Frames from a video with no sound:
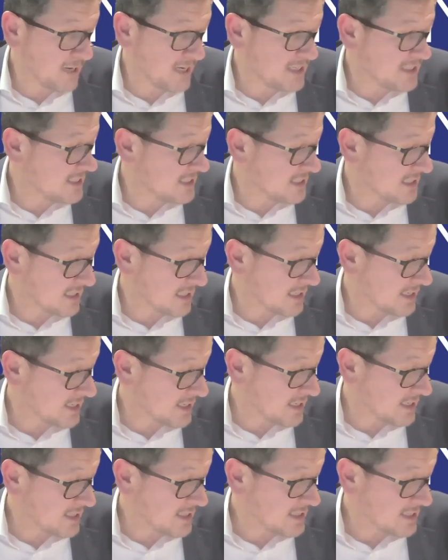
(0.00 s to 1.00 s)

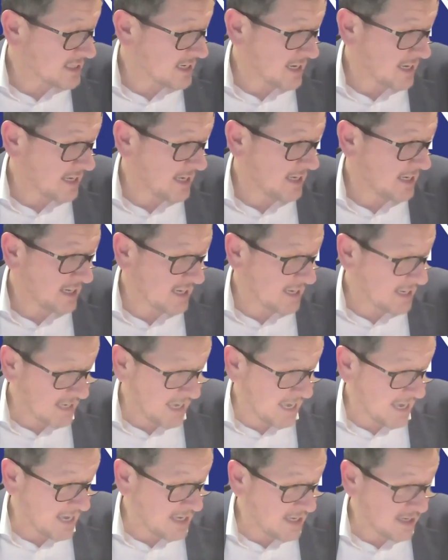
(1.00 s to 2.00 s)
Basically saying,
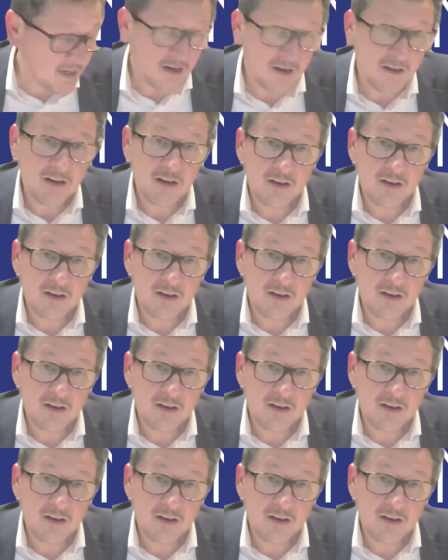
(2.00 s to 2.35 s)
again,